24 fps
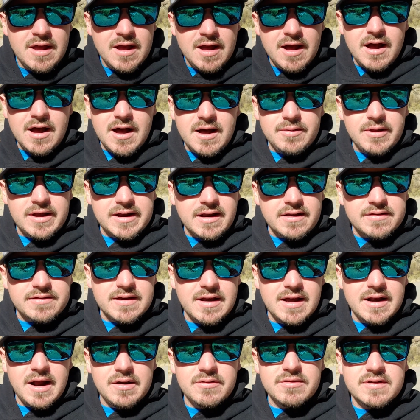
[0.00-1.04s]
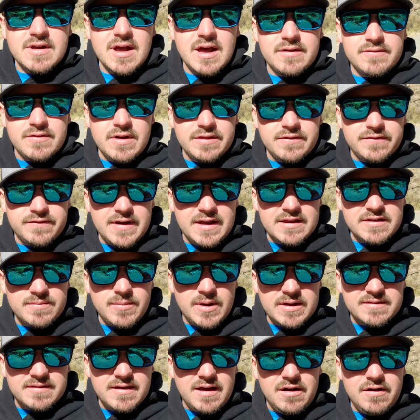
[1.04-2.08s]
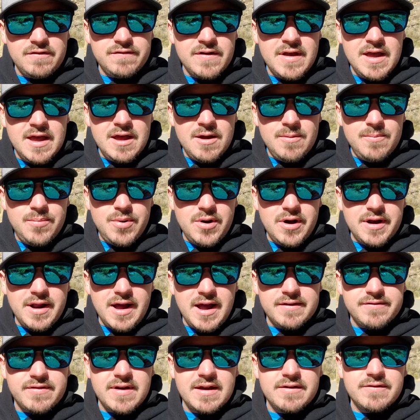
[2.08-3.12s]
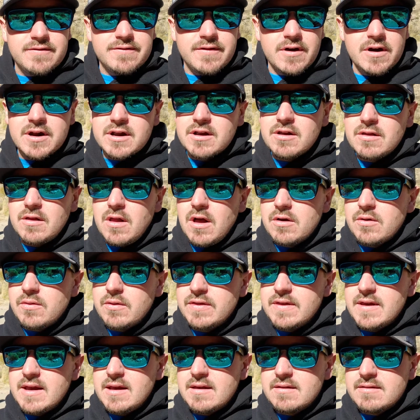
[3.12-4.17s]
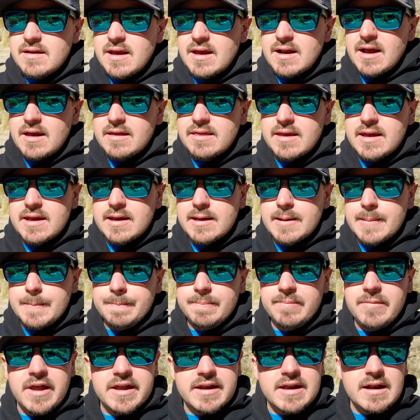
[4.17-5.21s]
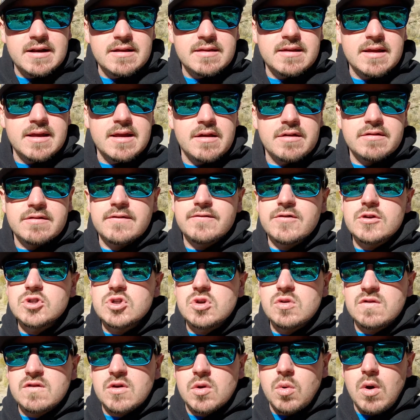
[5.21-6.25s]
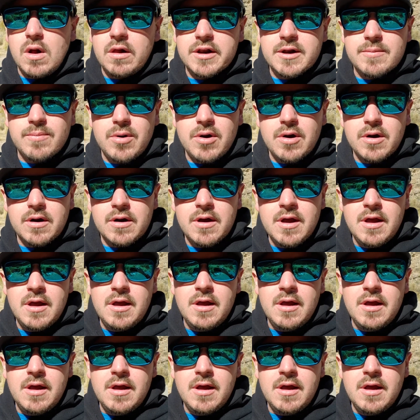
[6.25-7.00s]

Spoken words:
Like I said, I was kind of on the fence myself, but I've had very good luck with these, and I think, like anything else, if you choose a quality part,